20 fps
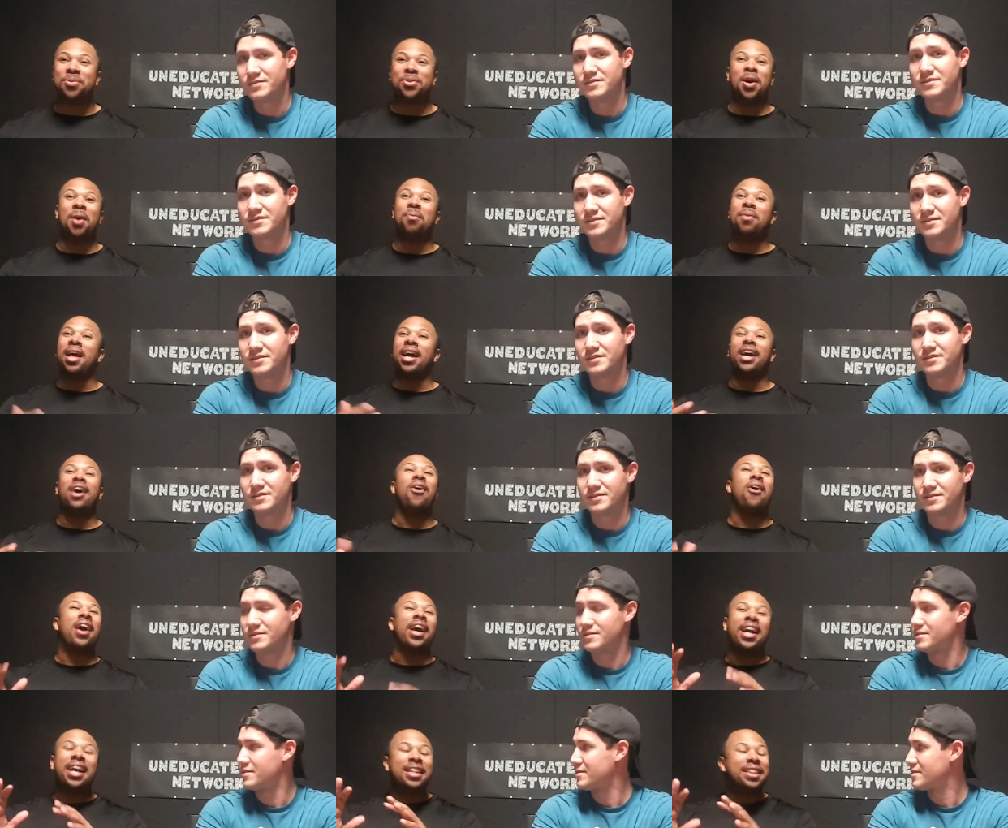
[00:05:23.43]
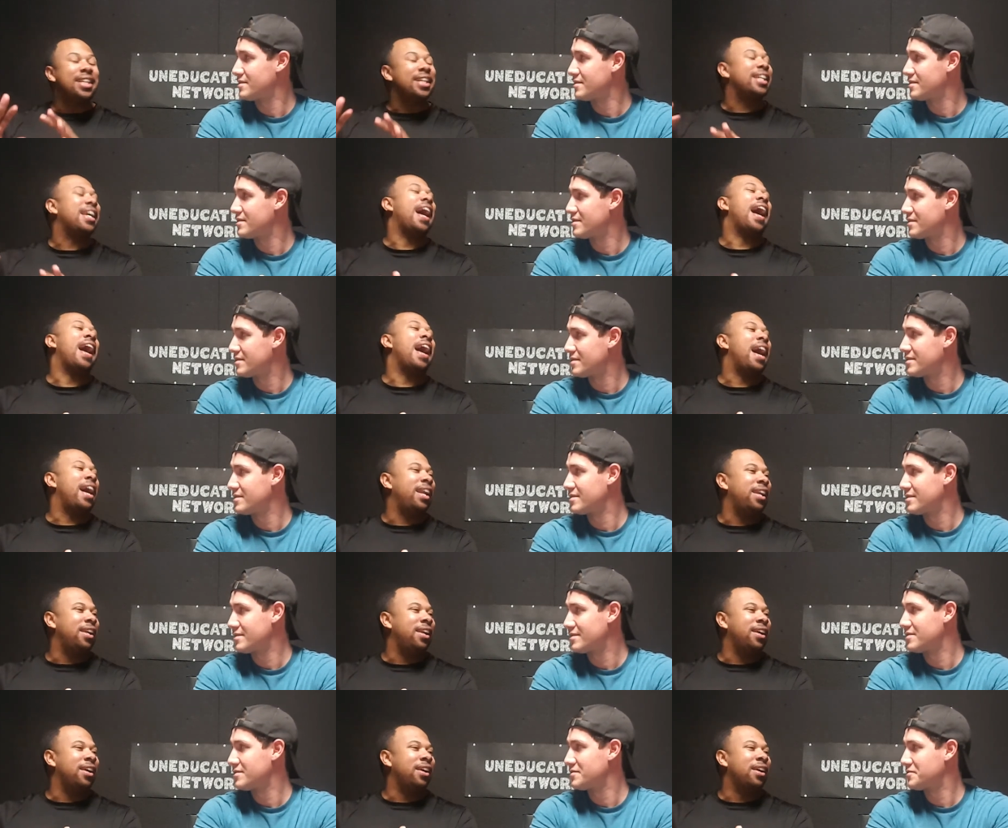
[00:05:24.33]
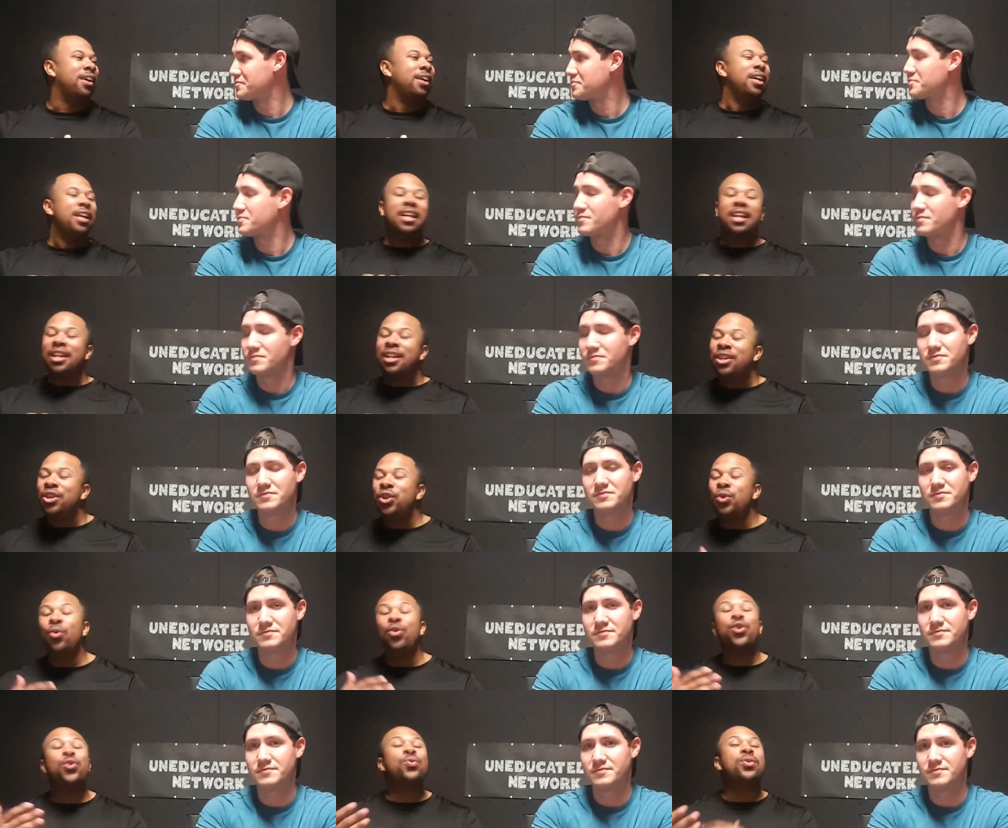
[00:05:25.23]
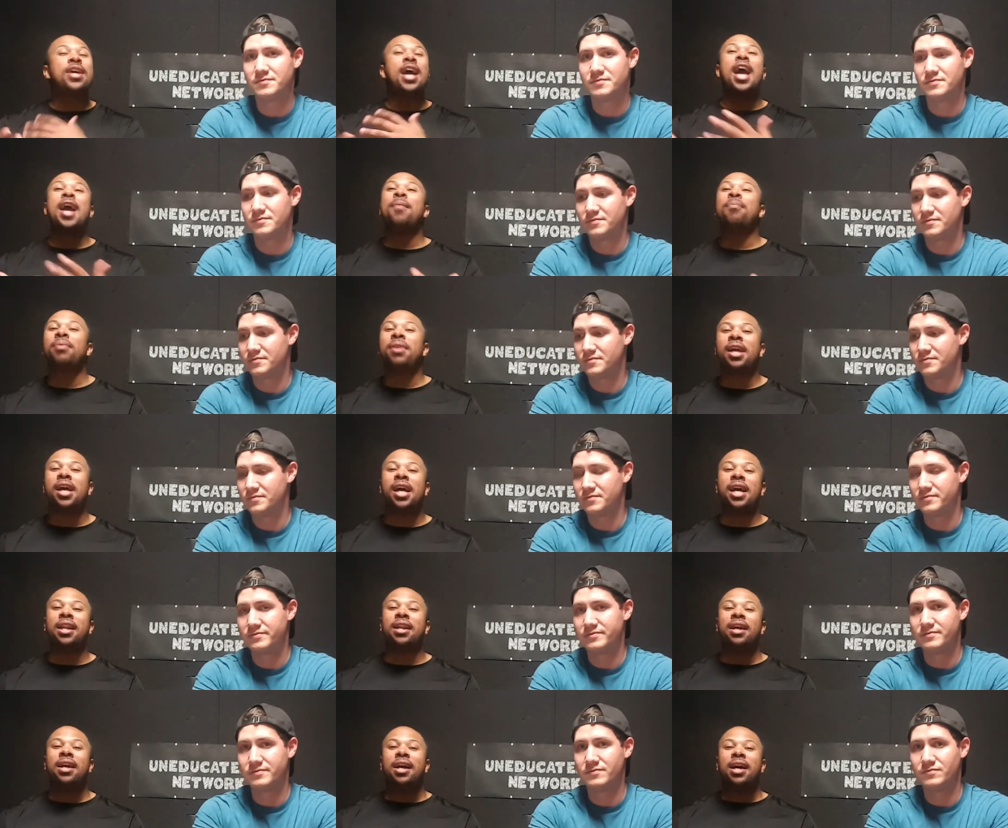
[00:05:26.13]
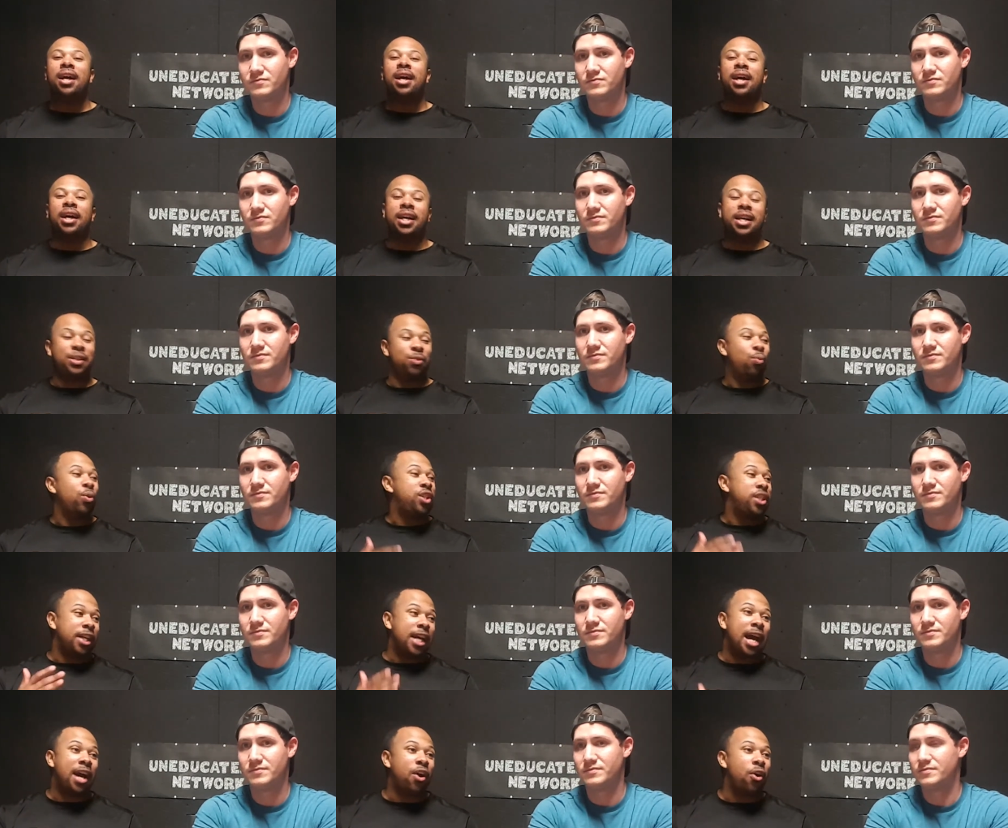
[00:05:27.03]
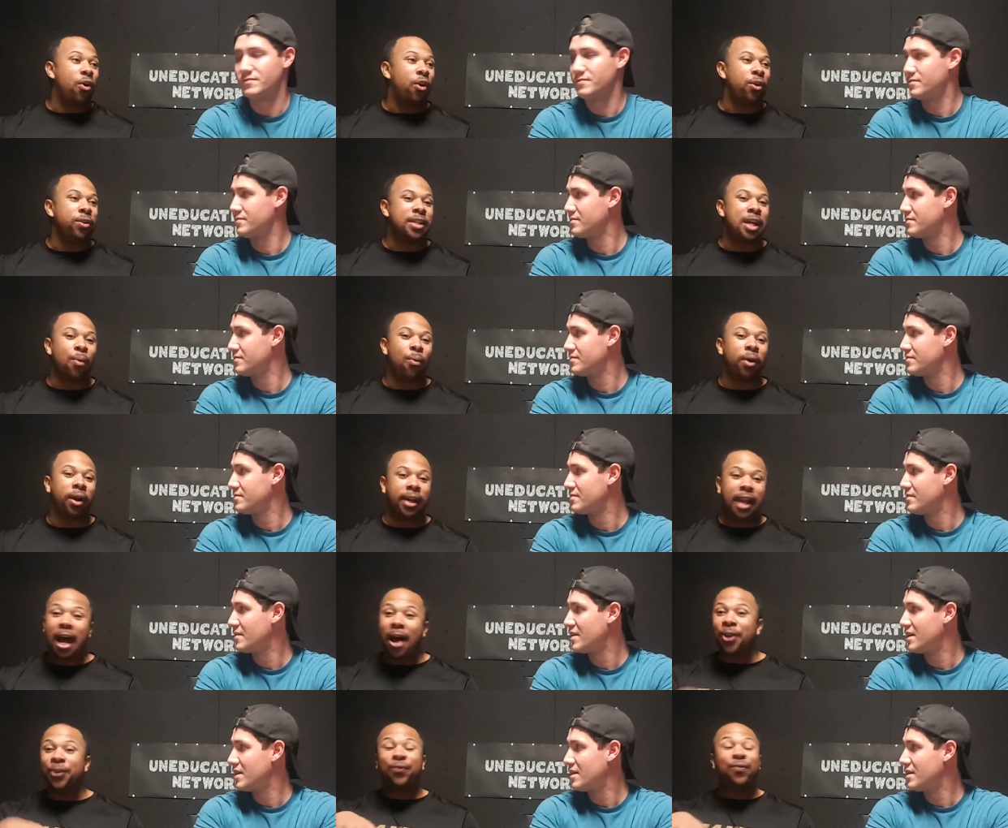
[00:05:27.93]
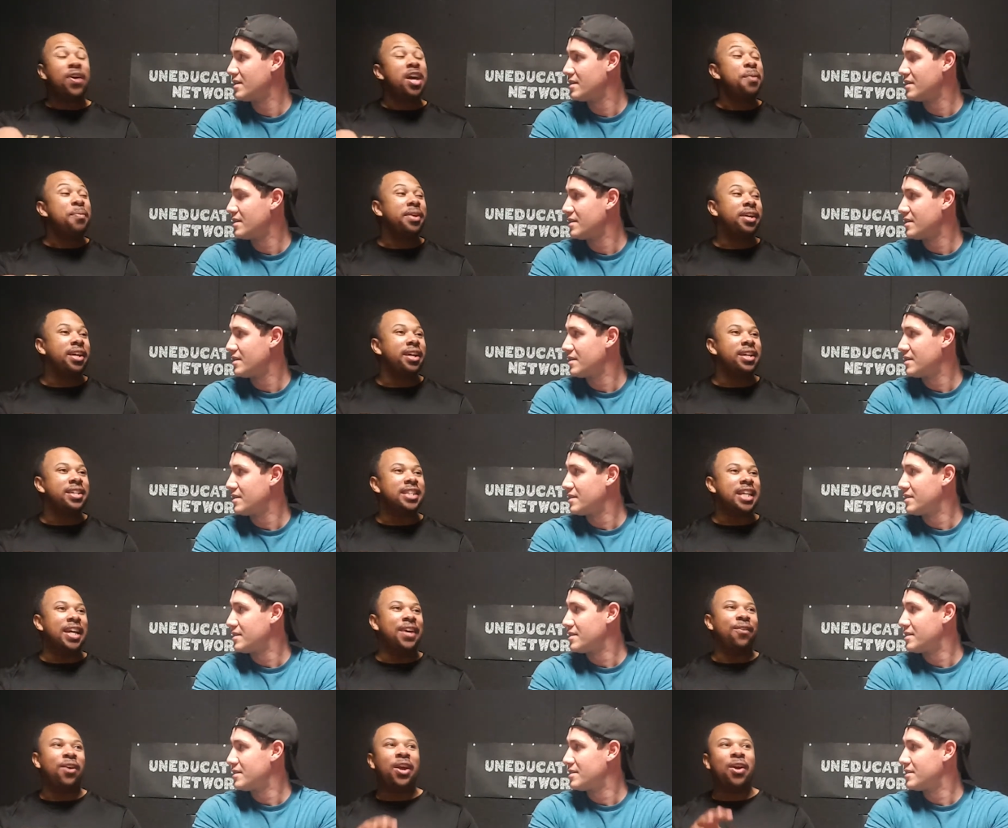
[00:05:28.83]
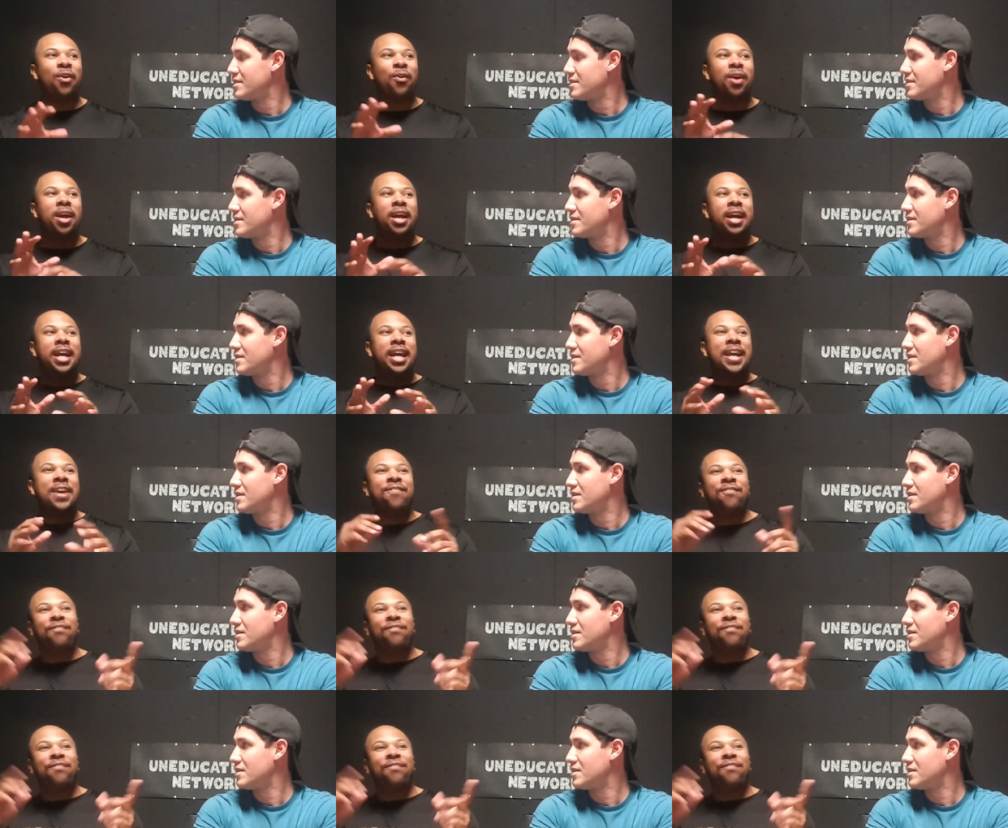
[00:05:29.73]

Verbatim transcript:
Speaker 1: So I'm like, all right, get the guy out of there, do a new game plan, because uh, what you got going on is not working. Now it's funny because it, it, it